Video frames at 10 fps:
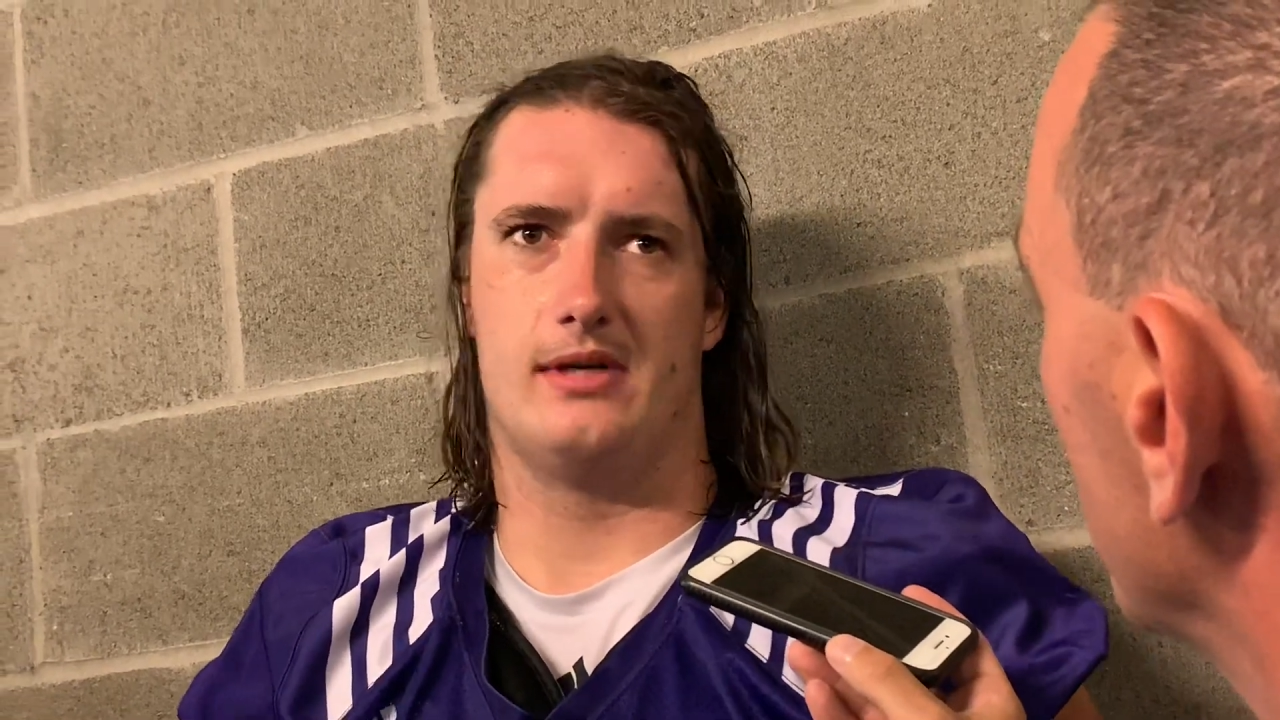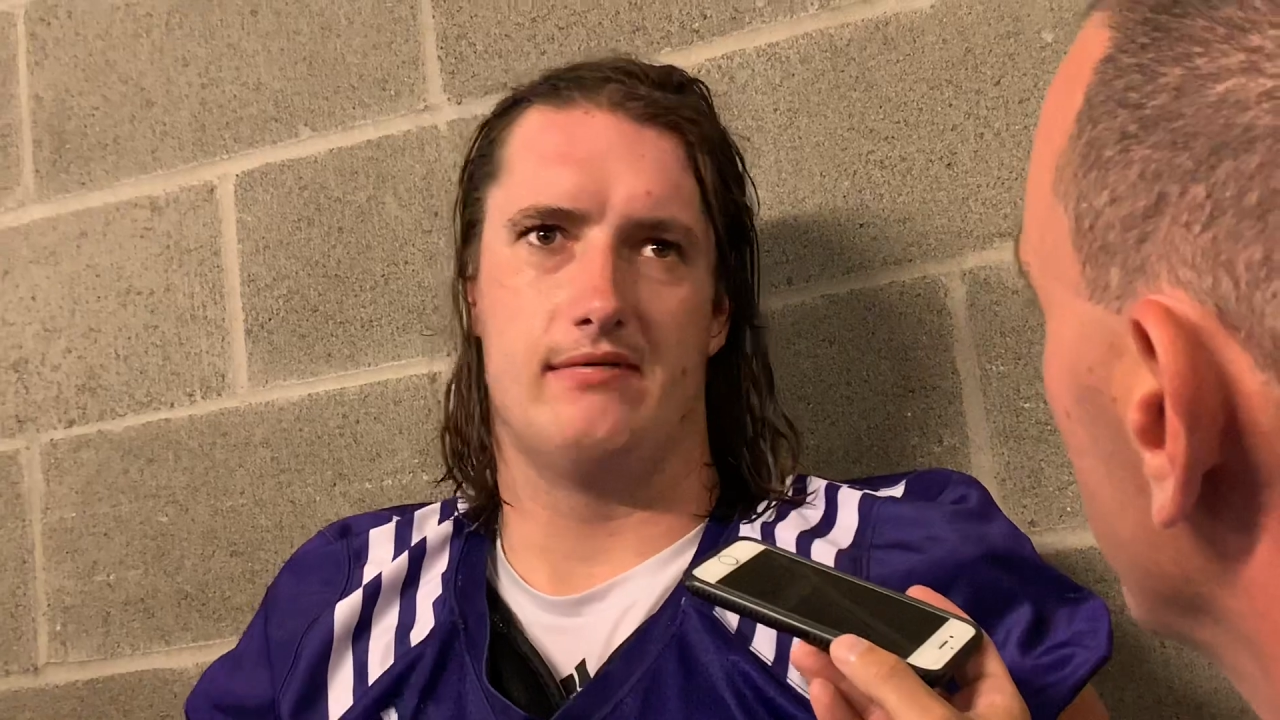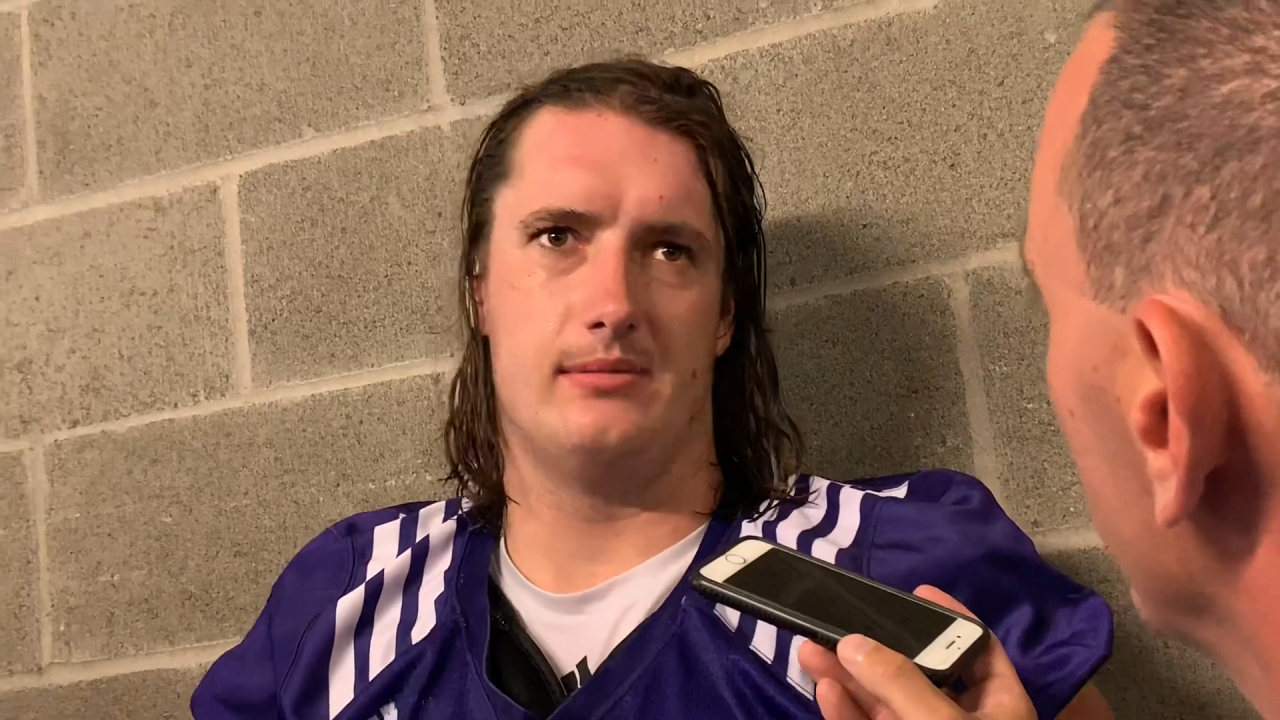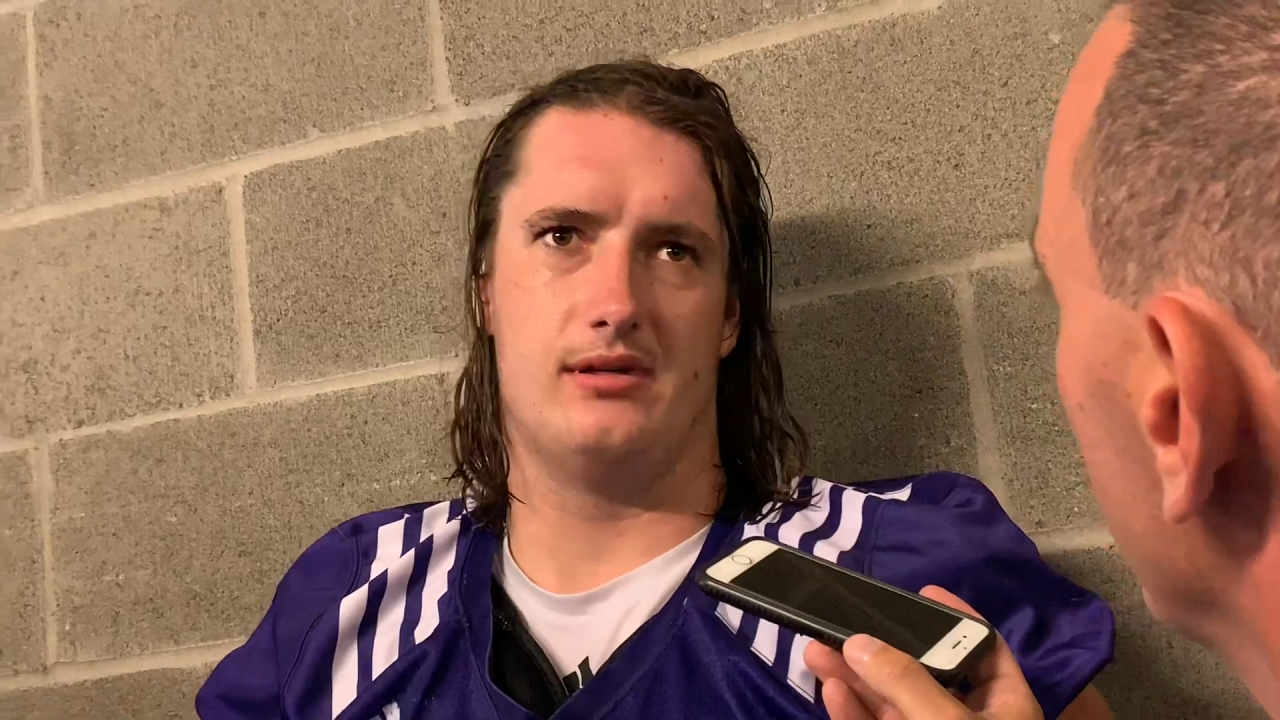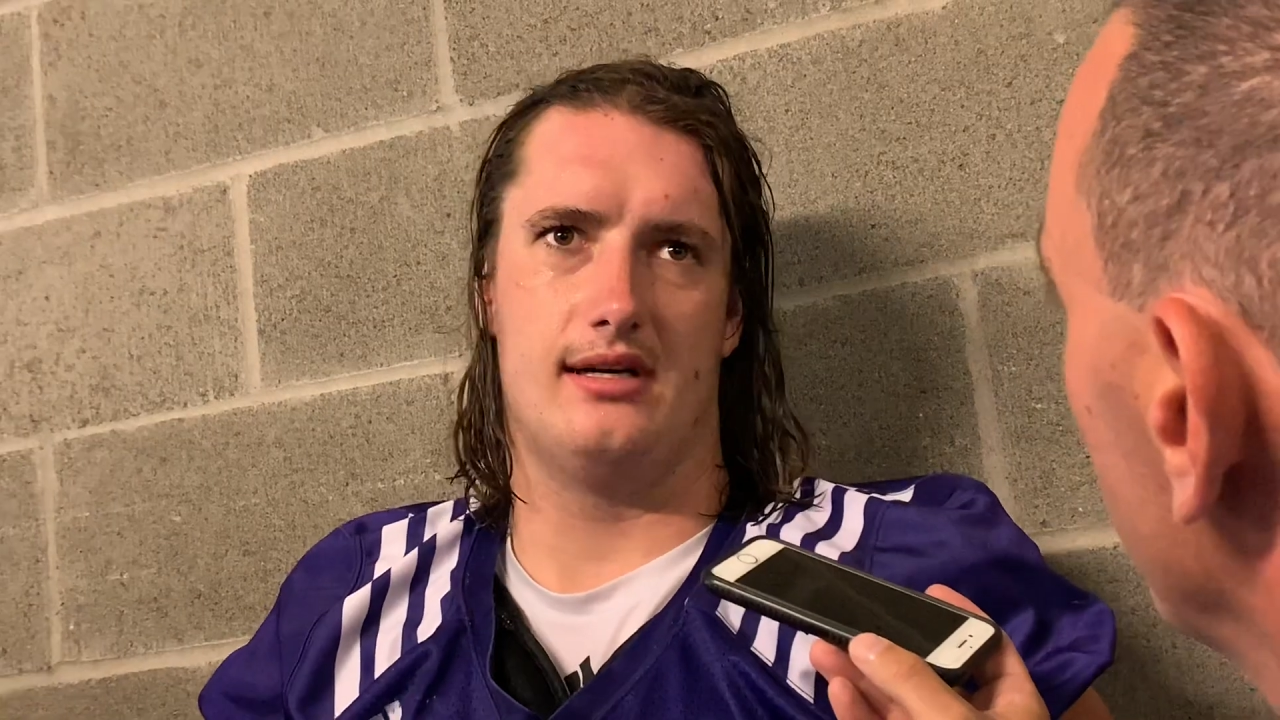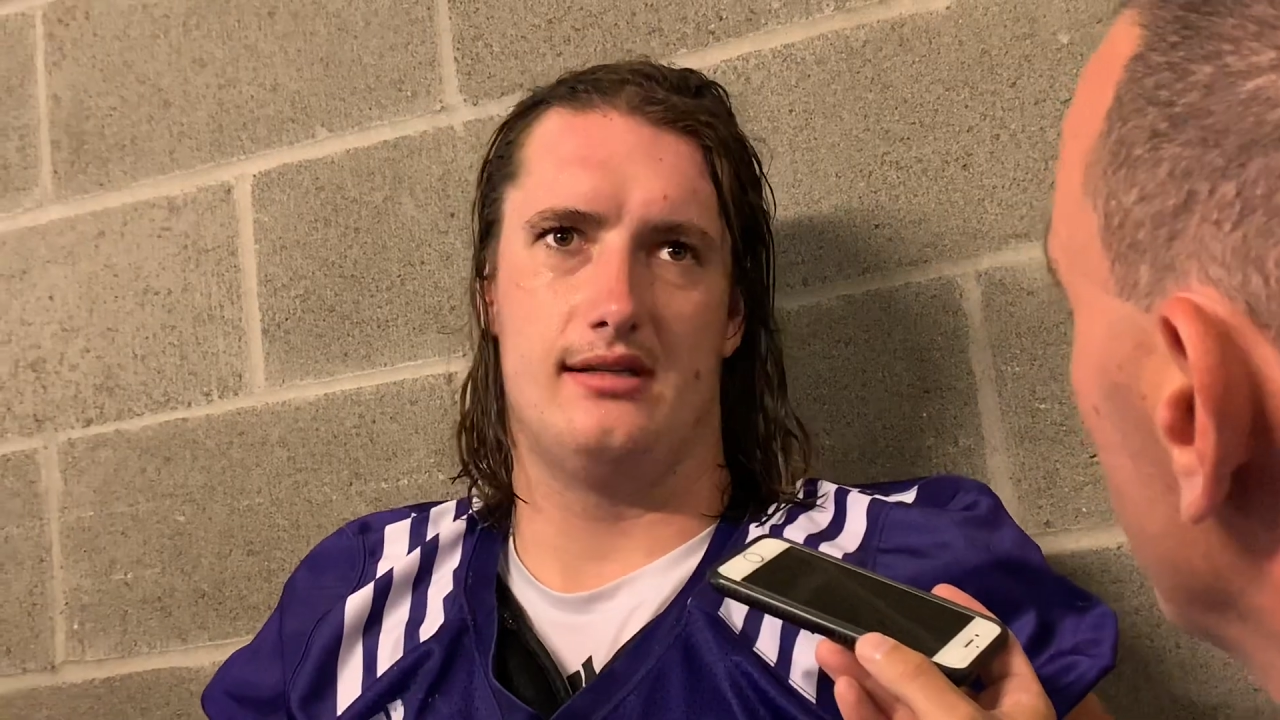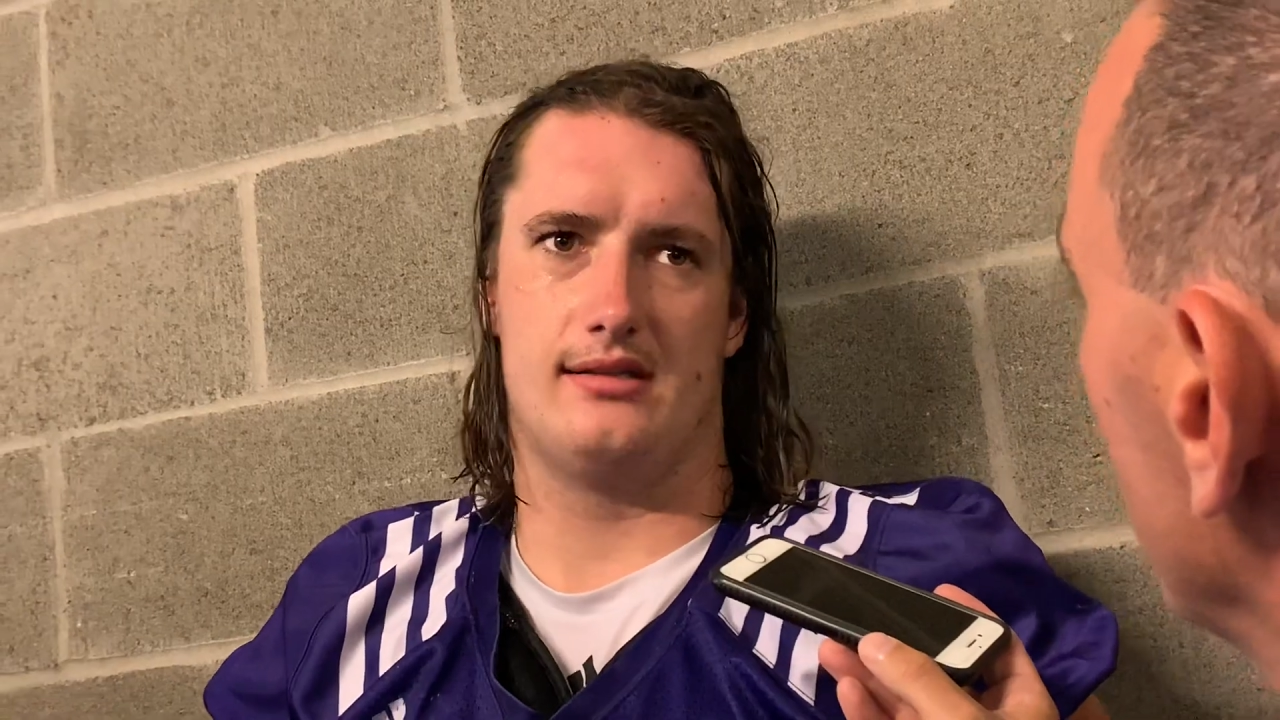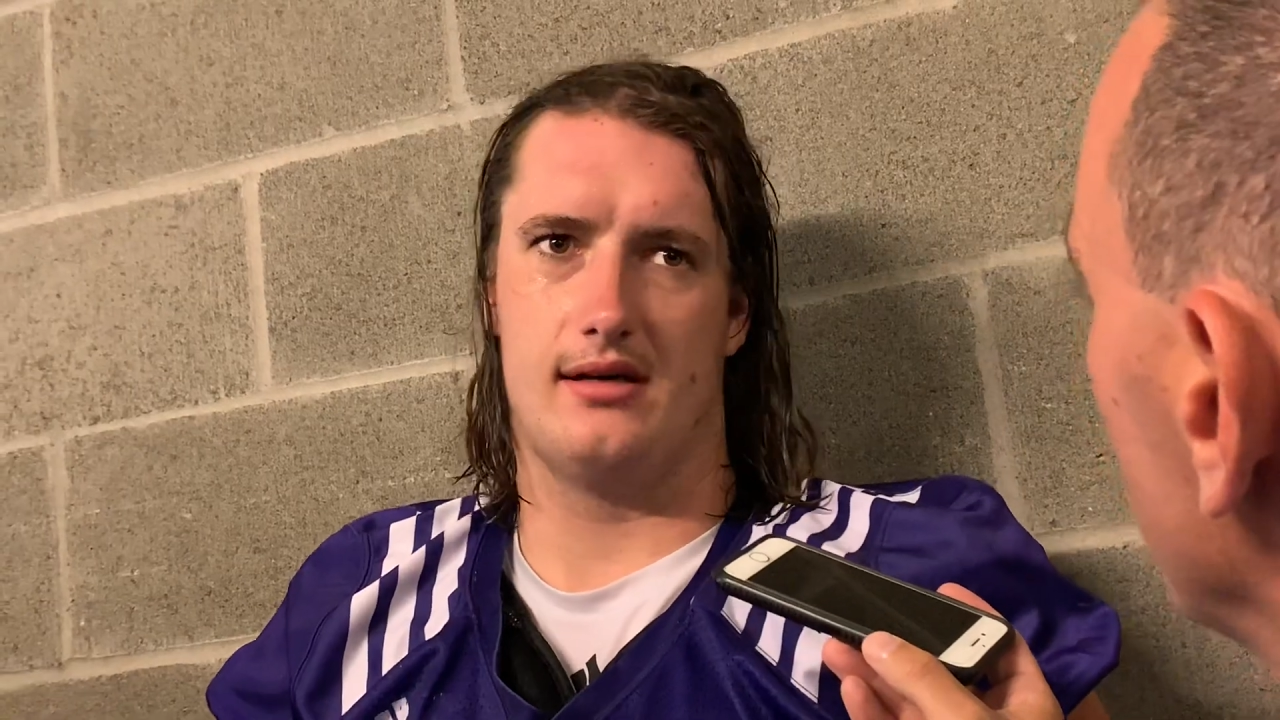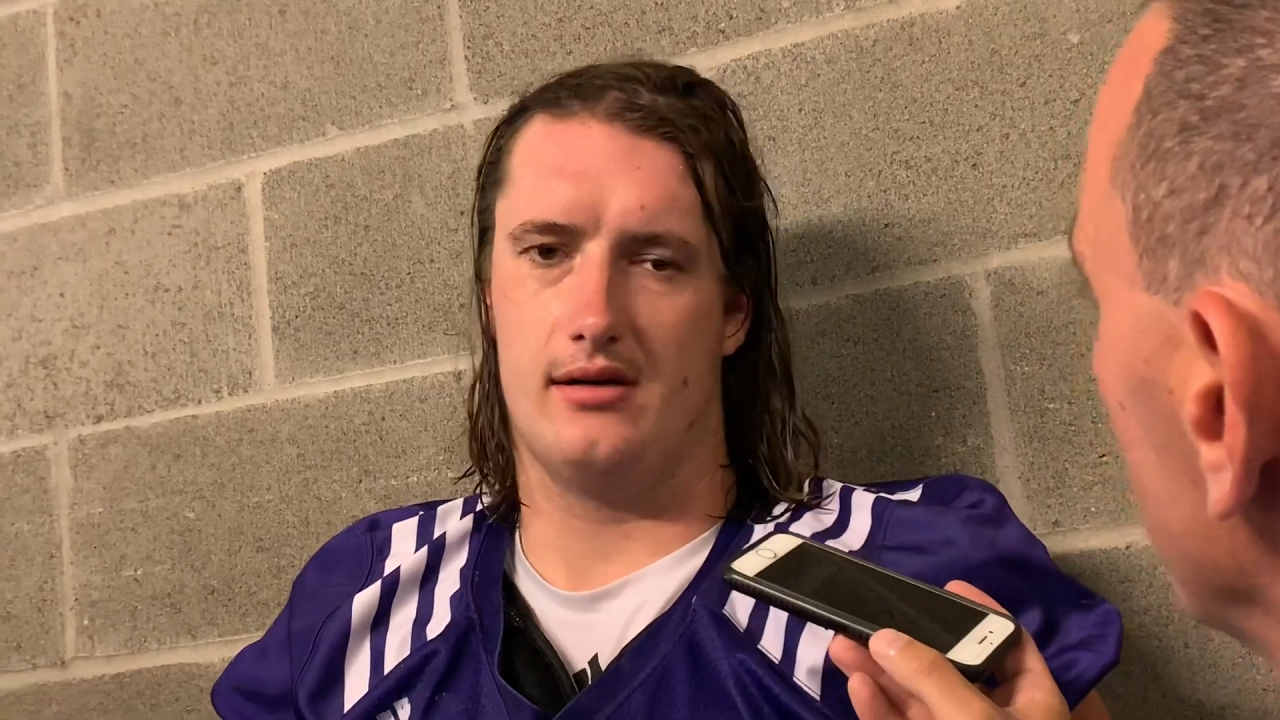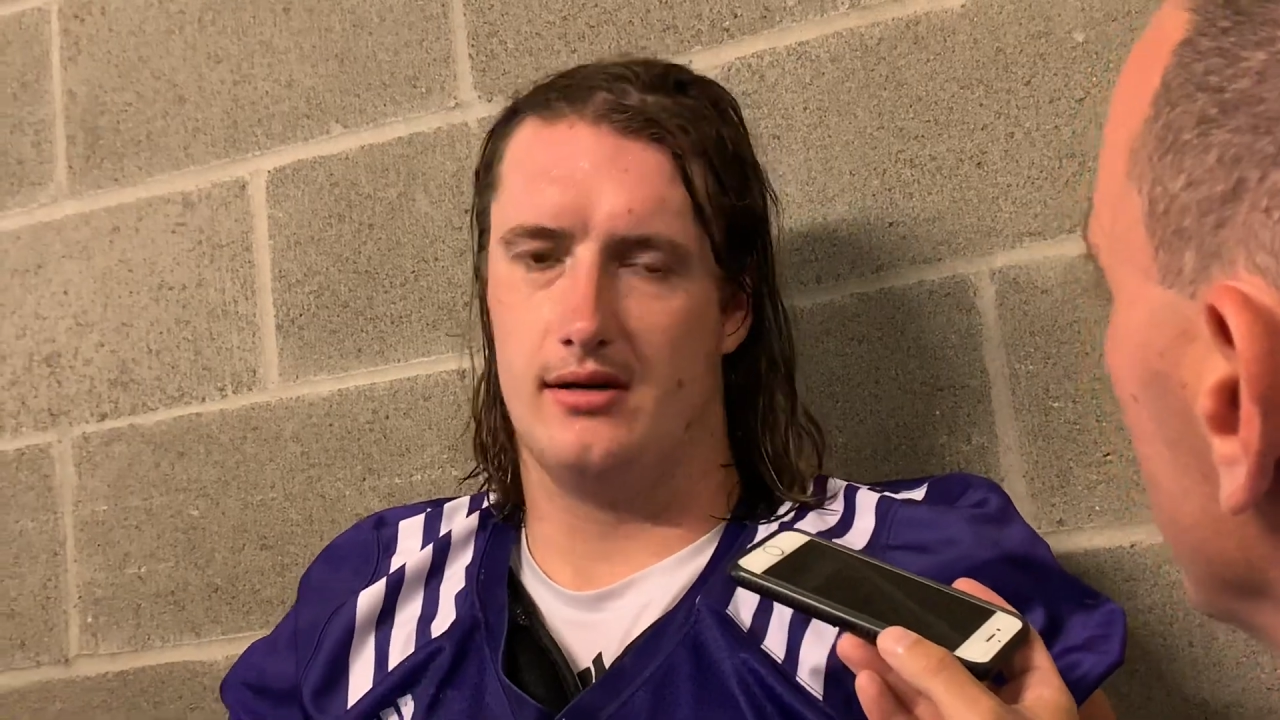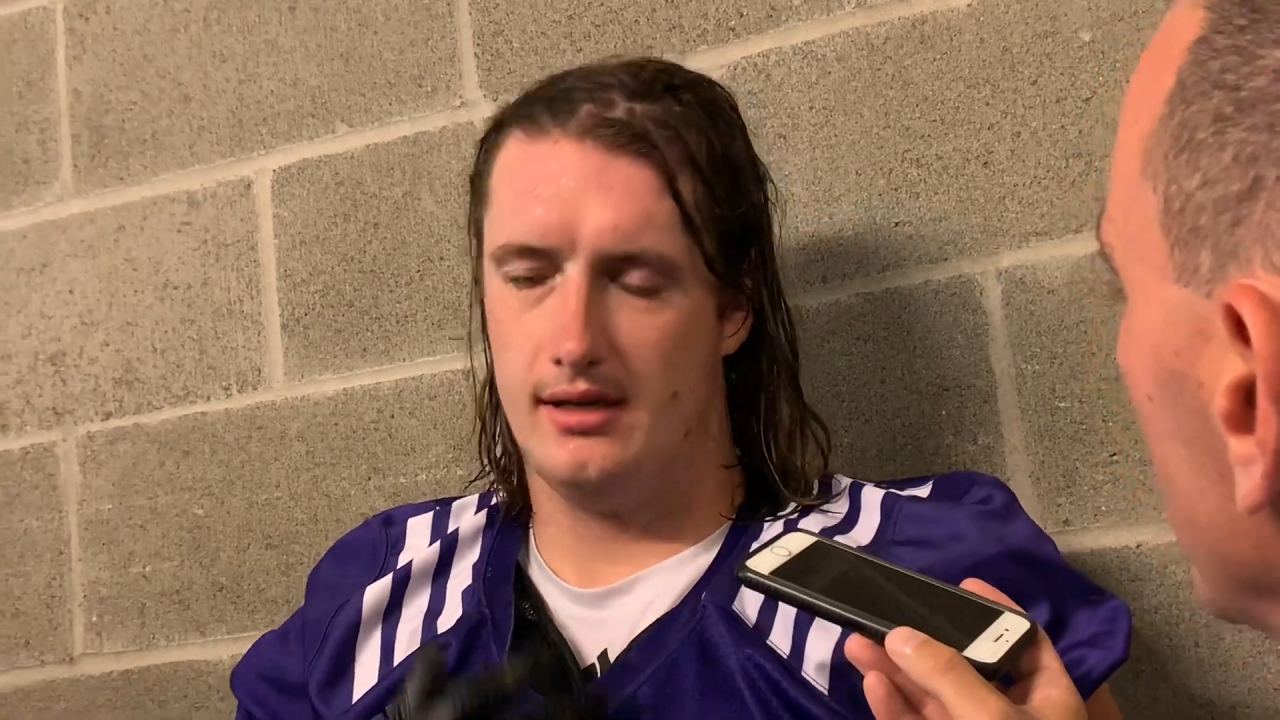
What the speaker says: every play, so